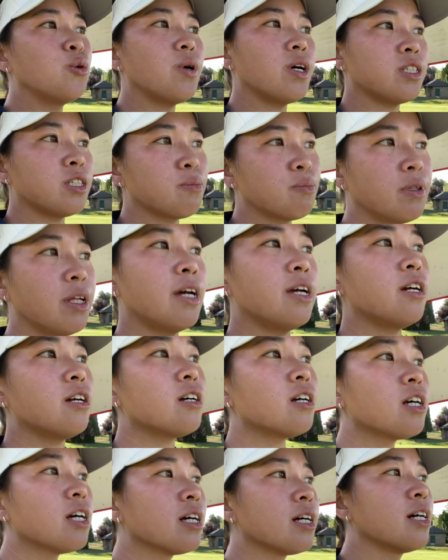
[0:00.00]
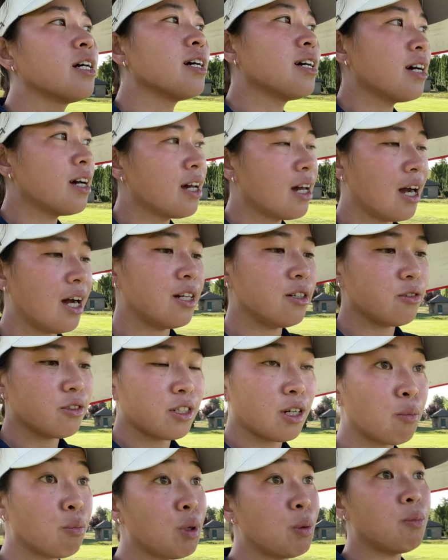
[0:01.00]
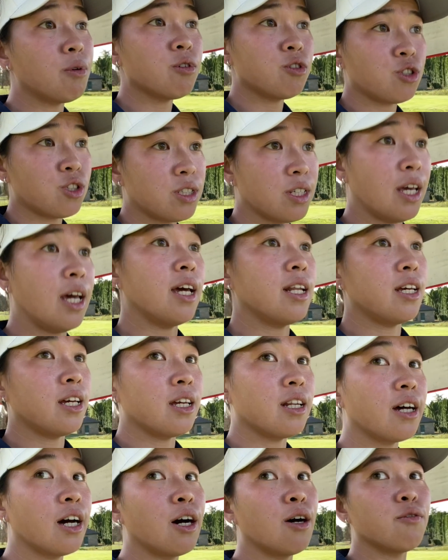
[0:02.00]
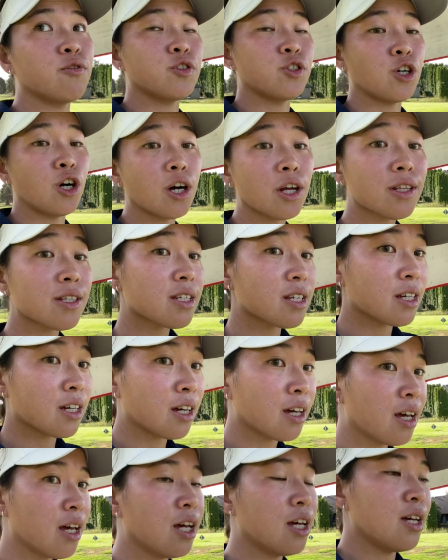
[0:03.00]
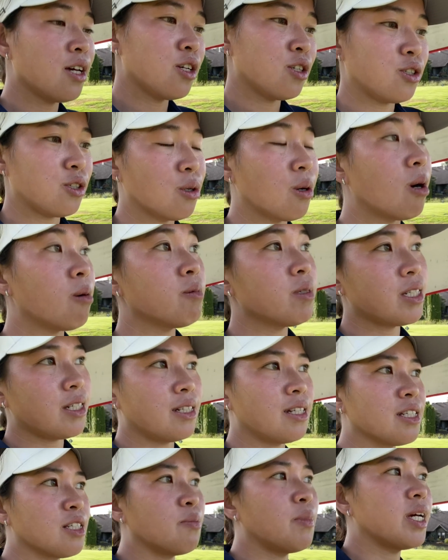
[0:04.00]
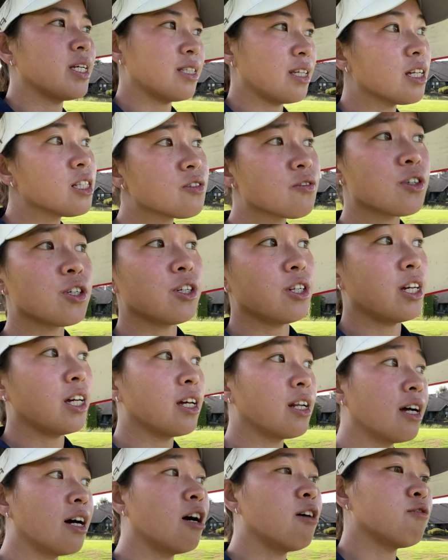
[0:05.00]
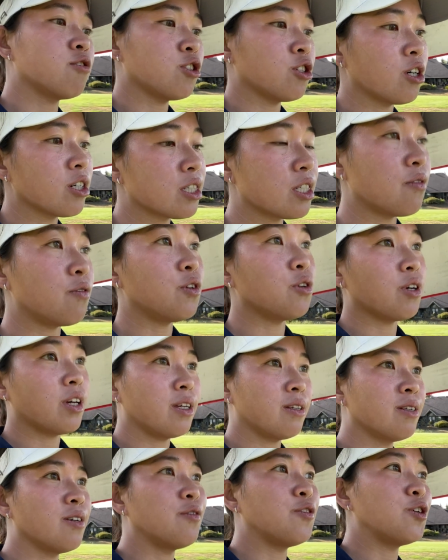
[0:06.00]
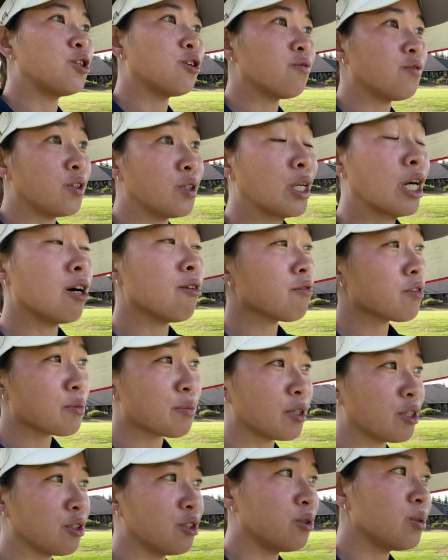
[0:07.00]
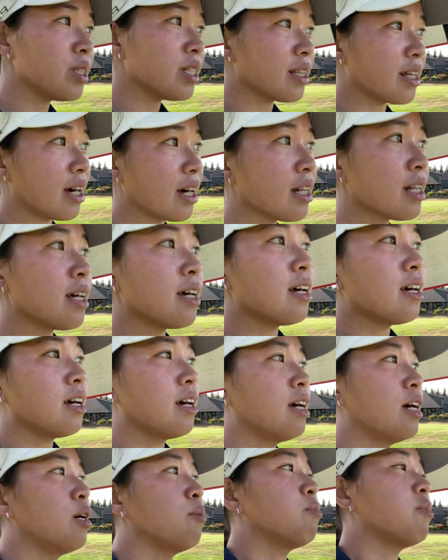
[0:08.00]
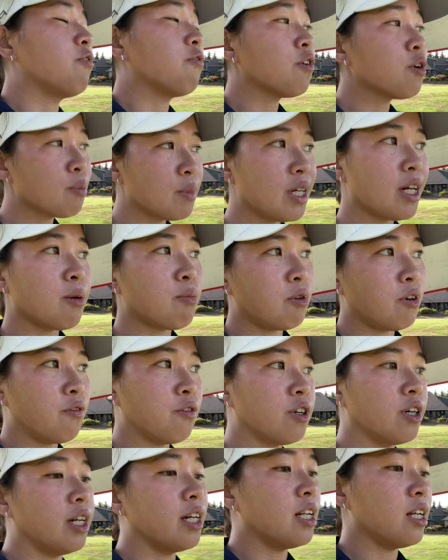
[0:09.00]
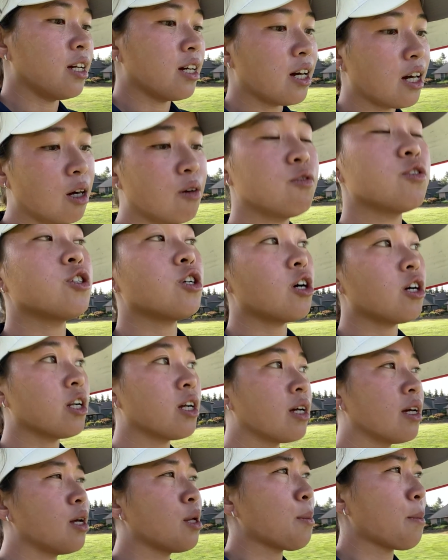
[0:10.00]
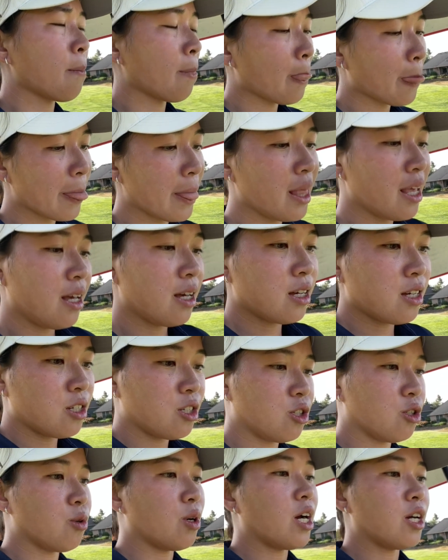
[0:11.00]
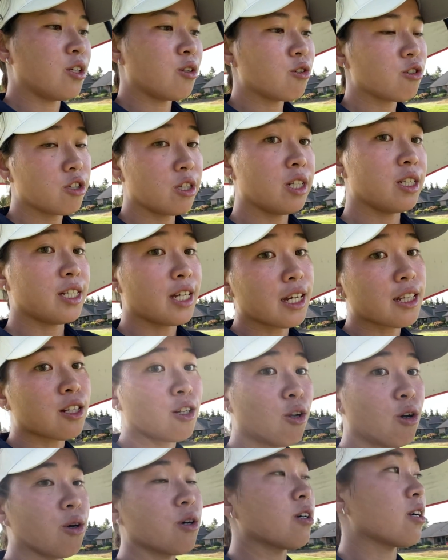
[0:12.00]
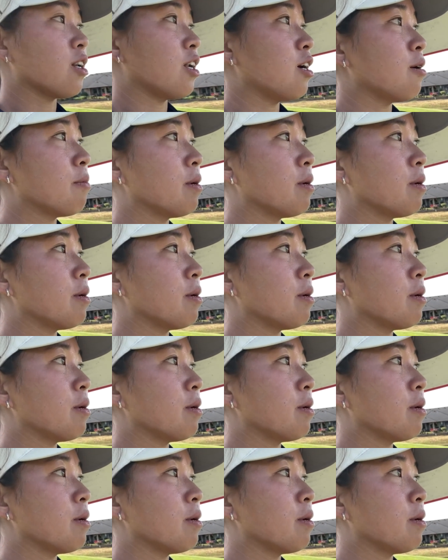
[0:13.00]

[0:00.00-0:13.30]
as a player. I know some people just can't hit half shots, so obviously it doesn't make sense for you to hit half shots if you don't feel comfortable doing that. But for me, I prefer hitting a half shot, so I usually take the longer club.